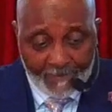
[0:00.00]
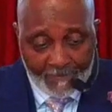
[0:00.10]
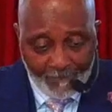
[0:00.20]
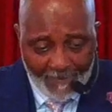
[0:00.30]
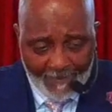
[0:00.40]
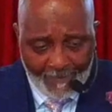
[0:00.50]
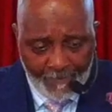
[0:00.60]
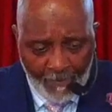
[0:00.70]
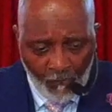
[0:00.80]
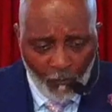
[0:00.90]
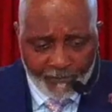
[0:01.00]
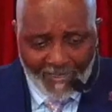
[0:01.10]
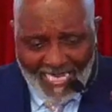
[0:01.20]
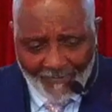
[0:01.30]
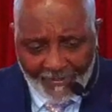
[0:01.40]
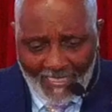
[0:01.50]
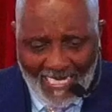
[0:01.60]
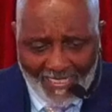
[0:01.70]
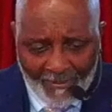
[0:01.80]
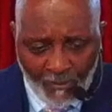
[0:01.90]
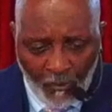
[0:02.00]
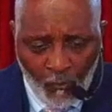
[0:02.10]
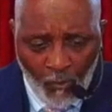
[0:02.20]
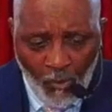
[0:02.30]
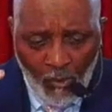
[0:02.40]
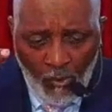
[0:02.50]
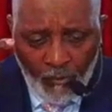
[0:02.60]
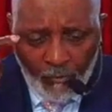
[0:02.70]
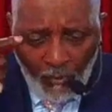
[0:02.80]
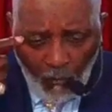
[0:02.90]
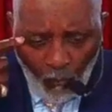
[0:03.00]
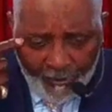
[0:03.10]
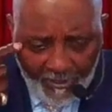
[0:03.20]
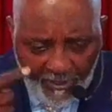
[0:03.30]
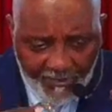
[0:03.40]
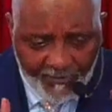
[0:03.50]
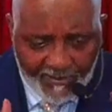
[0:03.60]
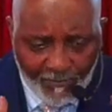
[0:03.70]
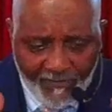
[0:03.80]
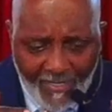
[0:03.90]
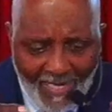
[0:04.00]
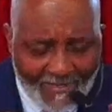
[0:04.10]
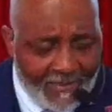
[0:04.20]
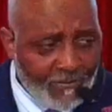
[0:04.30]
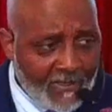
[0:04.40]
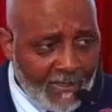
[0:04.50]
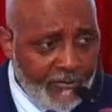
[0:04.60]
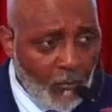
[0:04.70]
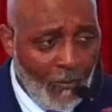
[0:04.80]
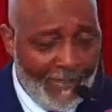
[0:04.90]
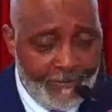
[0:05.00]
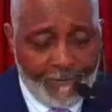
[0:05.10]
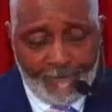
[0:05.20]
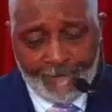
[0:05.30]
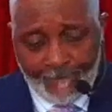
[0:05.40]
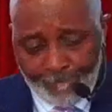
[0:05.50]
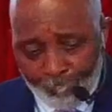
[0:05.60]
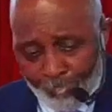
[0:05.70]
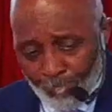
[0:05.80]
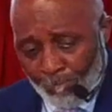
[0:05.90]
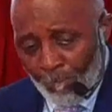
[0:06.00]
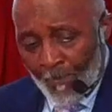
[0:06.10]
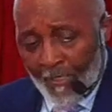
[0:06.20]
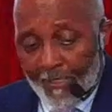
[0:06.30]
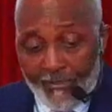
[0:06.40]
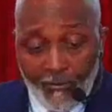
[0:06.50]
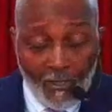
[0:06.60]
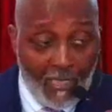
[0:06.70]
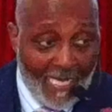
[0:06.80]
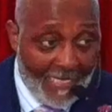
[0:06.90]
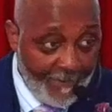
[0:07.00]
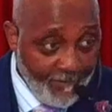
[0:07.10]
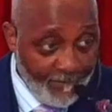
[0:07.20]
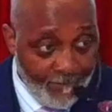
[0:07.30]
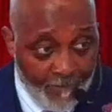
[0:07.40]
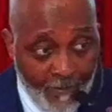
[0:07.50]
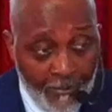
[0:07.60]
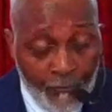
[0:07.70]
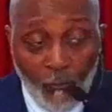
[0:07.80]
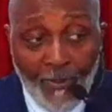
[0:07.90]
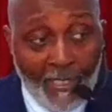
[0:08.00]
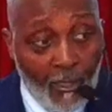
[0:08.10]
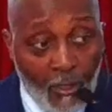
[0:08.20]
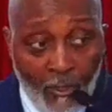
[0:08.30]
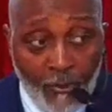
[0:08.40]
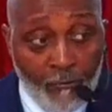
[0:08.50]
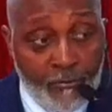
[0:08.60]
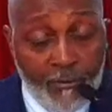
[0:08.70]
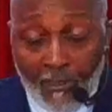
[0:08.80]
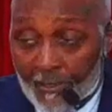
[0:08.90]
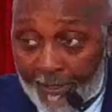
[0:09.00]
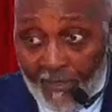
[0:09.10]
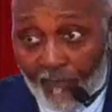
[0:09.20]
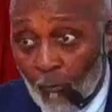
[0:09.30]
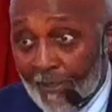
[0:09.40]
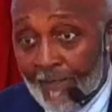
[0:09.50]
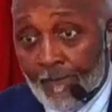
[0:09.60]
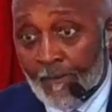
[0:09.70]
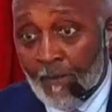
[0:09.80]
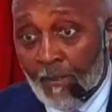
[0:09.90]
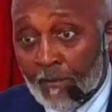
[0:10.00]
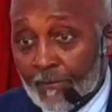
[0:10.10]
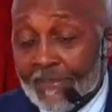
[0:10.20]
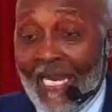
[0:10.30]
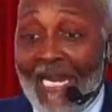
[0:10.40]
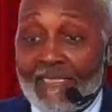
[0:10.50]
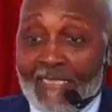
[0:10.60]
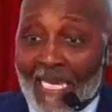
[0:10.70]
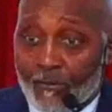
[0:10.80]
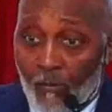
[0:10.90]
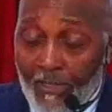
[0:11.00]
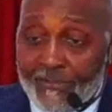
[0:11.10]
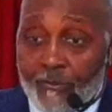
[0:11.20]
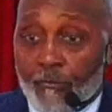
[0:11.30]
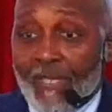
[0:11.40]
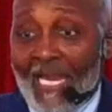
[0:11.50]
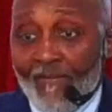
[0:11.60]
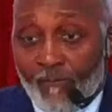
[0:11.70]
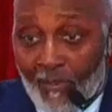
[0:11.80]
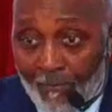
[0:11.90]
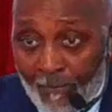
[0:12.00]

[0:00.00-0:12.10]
somebody. Well, child of God, I know you don't want to hear this, but there are some situations in your life you better learn to live with because God's not going to let you die from